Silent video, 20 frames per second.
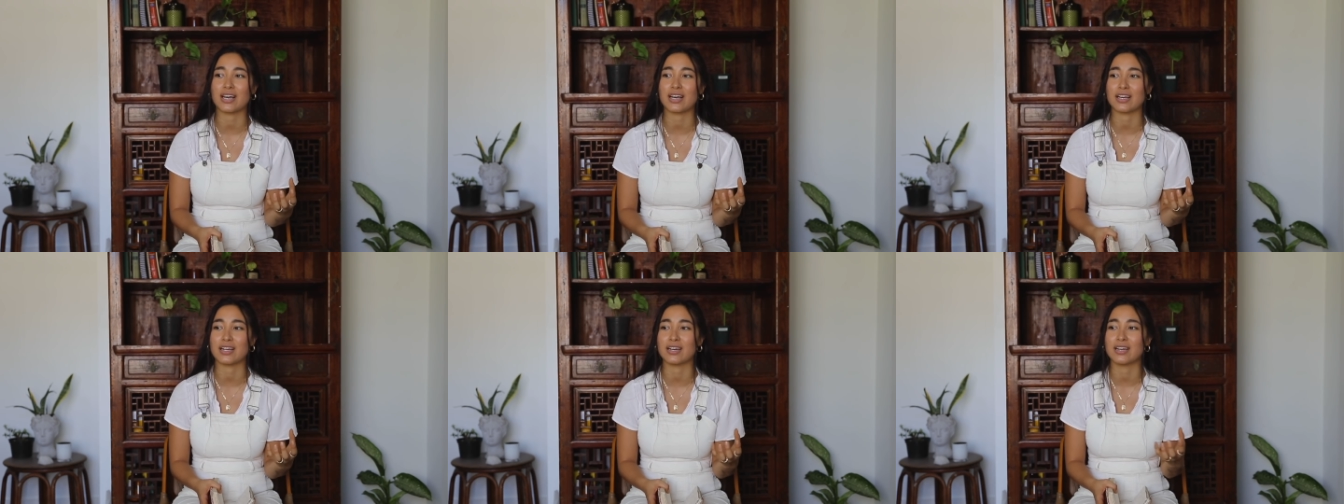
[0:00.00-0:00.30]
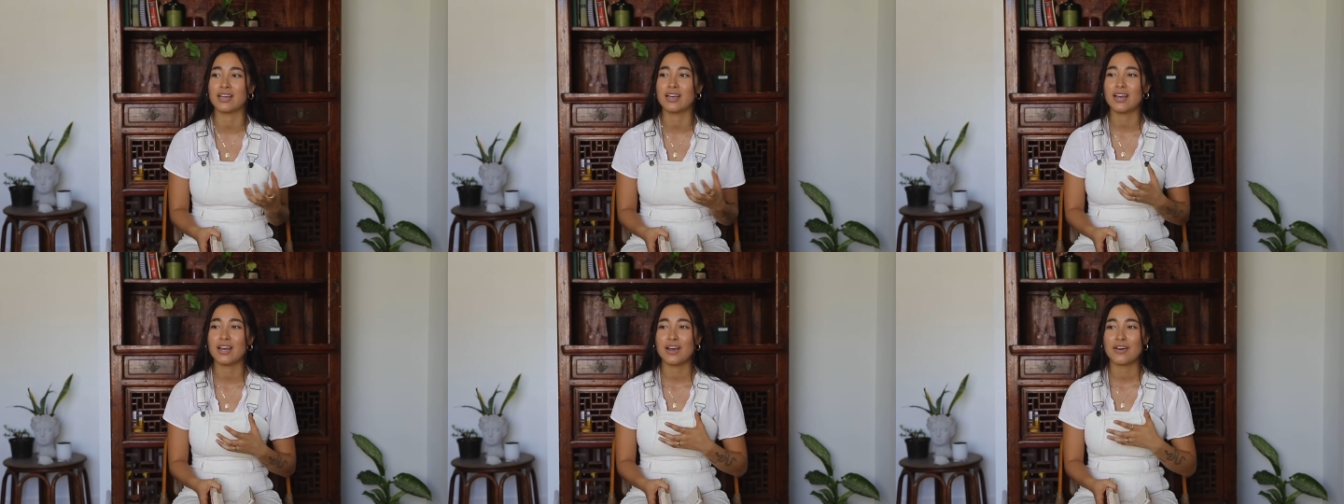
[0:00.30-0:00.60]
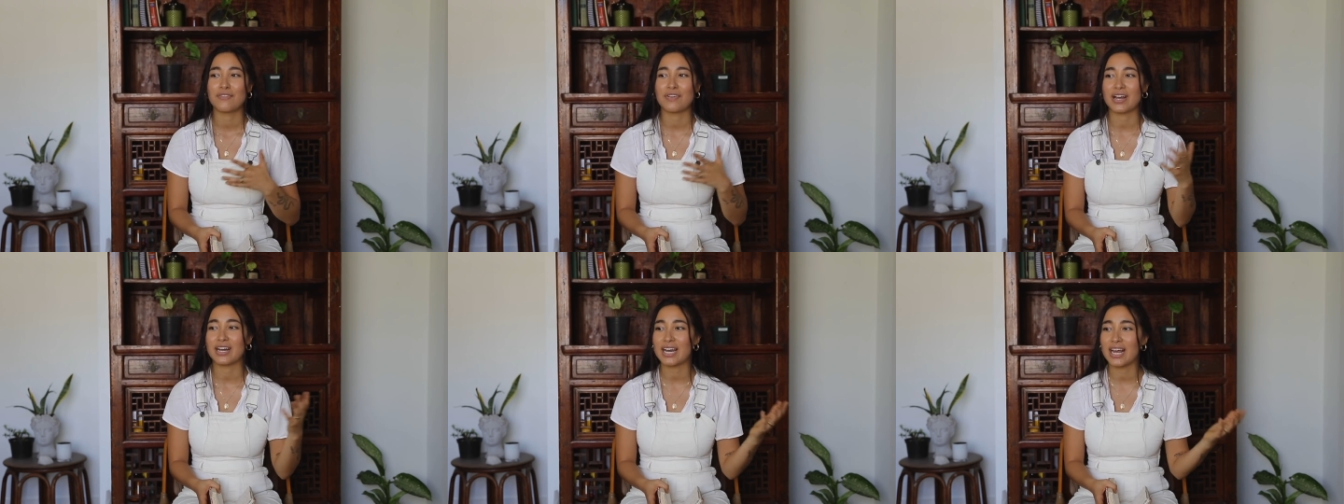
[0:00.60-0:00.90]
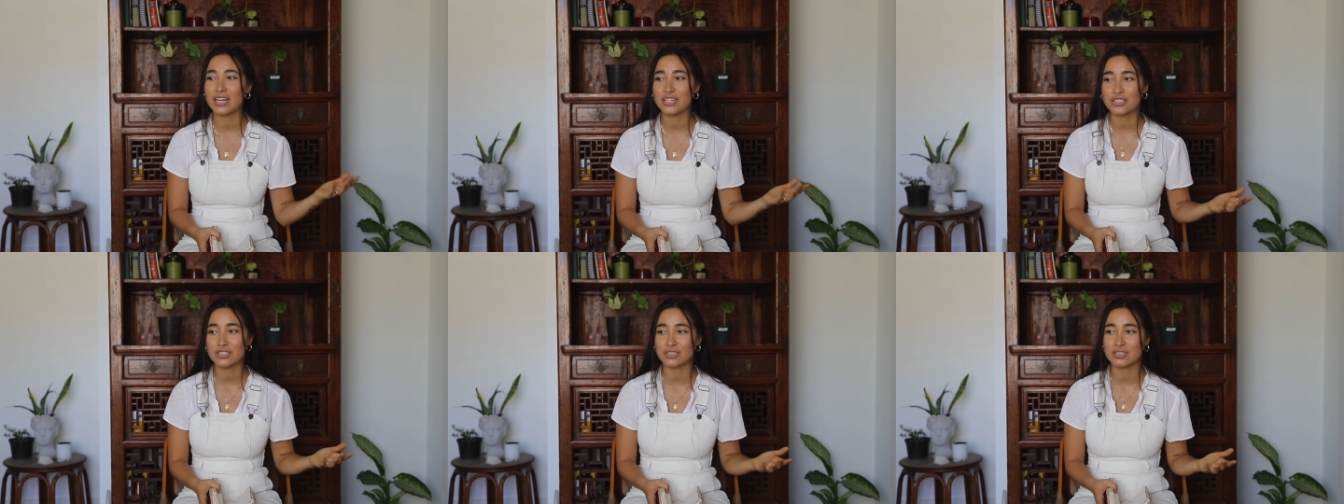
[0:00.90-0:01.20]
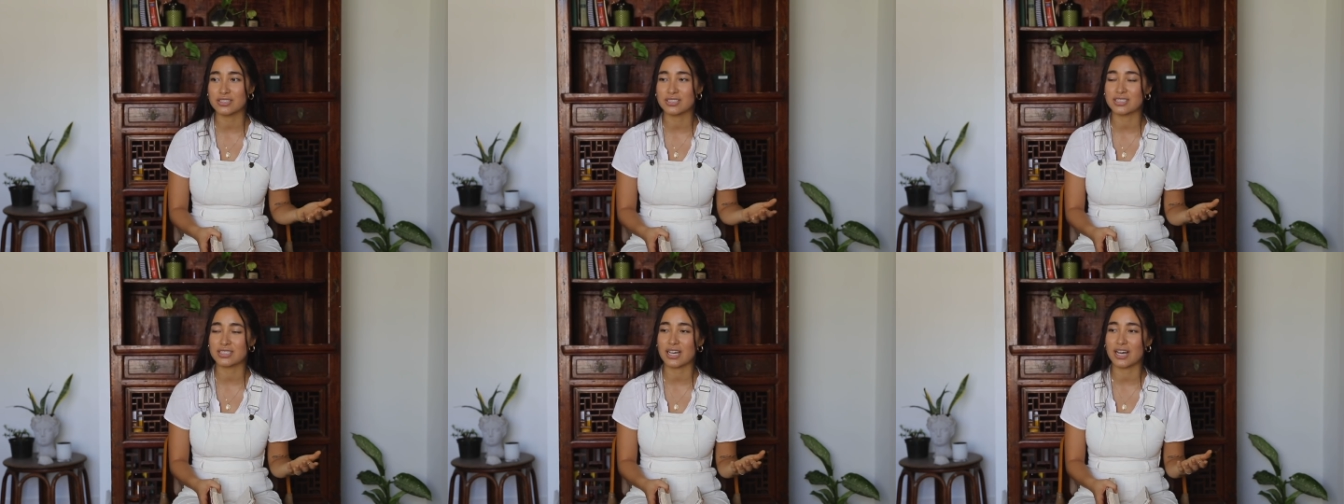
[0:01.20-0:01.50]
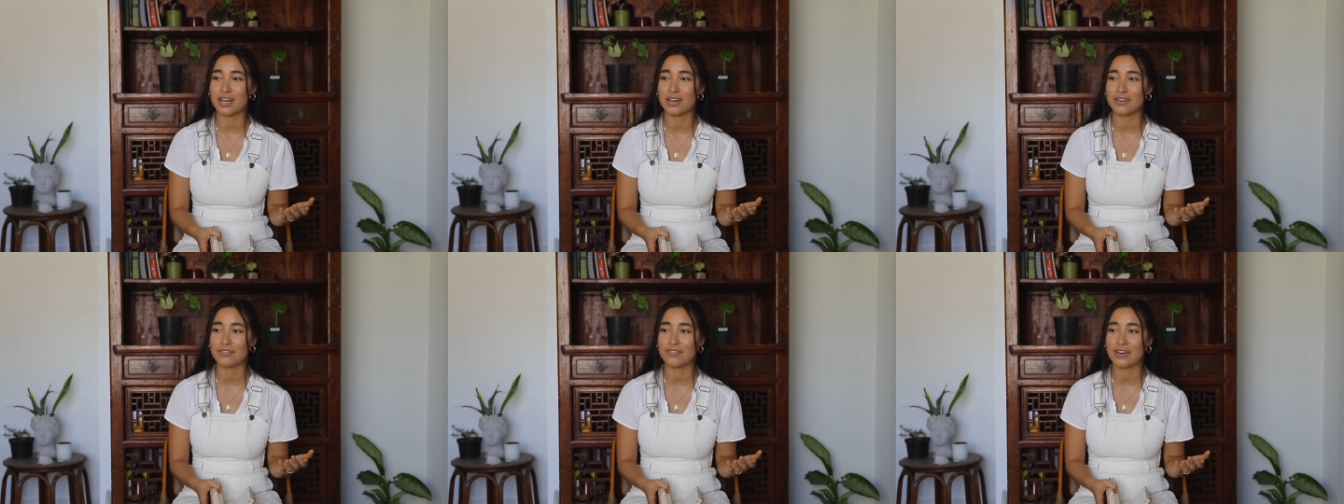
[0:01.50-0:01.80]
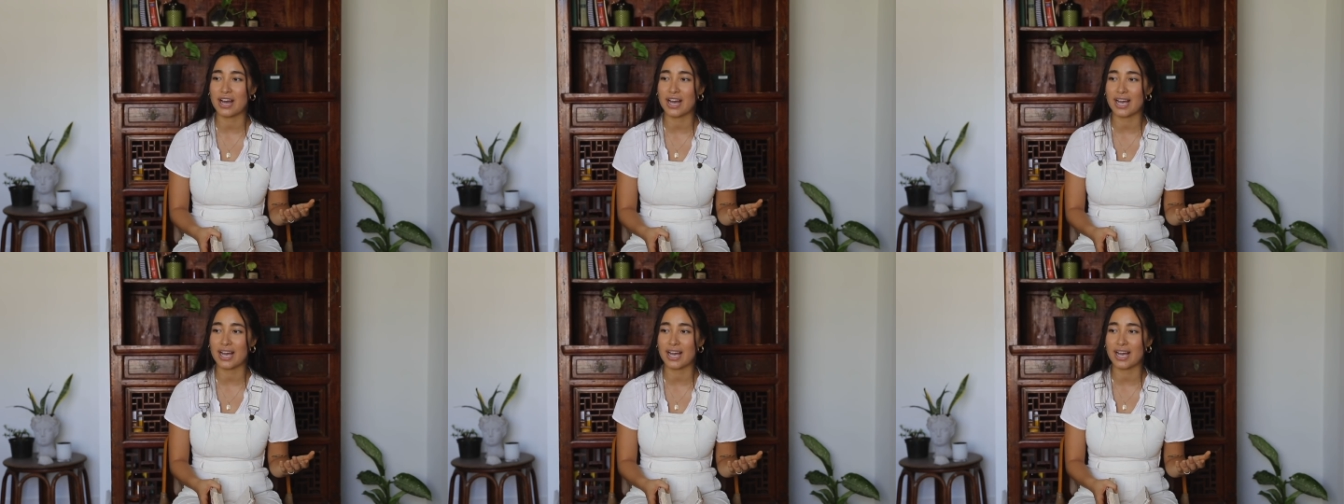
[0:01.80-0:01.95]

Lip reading: and financial stuff,